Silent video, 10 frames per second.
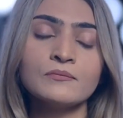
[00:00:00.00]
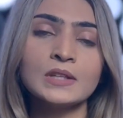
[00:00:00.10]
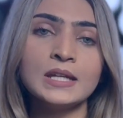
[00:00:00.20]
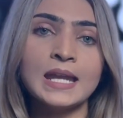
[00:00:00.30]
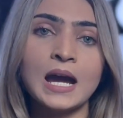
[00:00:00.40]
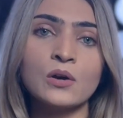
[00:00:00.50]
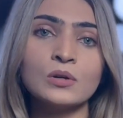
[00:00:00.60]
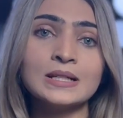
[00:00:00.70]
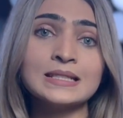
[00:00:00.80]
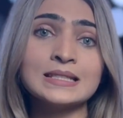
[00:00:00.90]

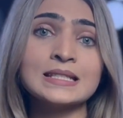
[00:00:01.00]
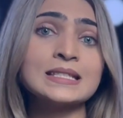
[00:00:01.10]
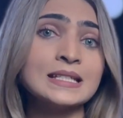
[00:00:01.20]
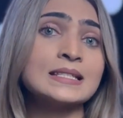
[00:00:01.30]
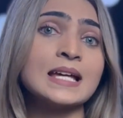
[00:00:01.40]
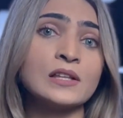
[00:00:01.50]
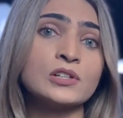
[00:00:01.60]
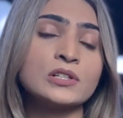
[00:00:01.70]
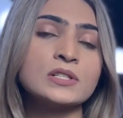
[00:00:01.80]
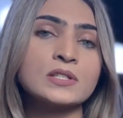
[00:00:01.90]
Now, since these
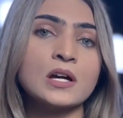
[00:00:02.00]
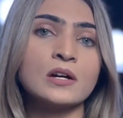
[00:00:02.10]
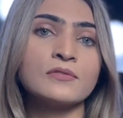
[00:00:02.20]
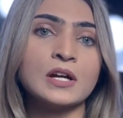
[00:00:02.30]
sellers of